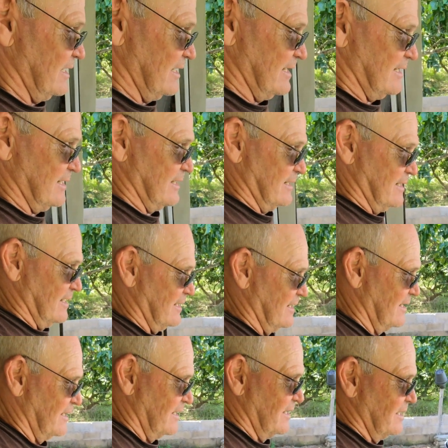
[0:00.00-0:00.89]
and
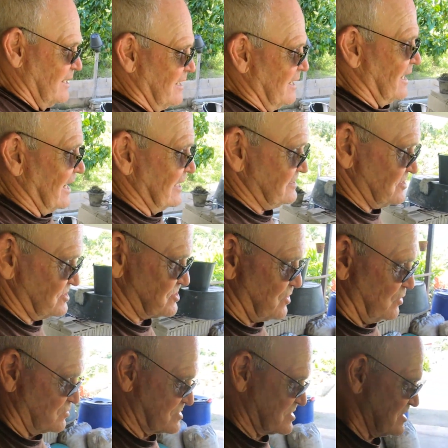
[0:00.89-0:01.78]
I just
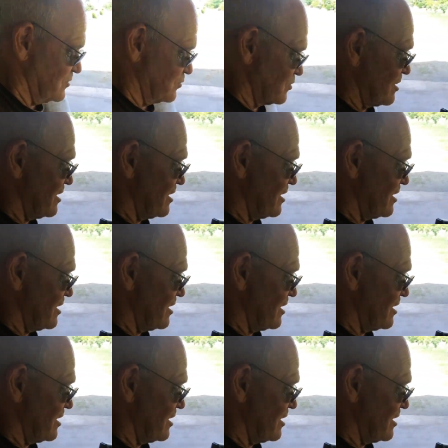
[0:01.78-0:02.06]
don't see where